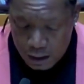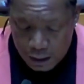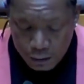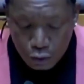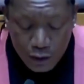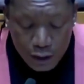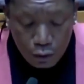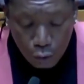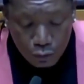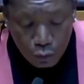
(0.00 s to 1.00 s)
And today,
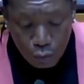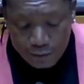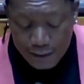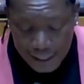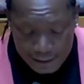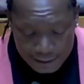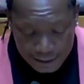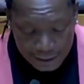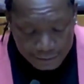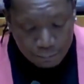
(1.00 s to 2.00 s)
those schools stand
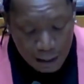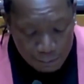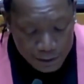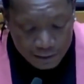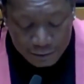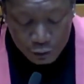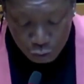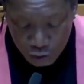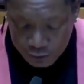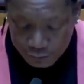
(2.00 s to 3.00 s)
as public
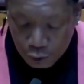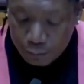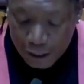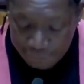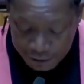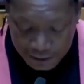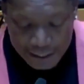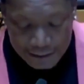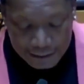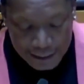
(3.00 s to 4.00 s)
institutions on private
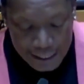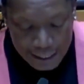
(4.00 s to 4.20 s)
land,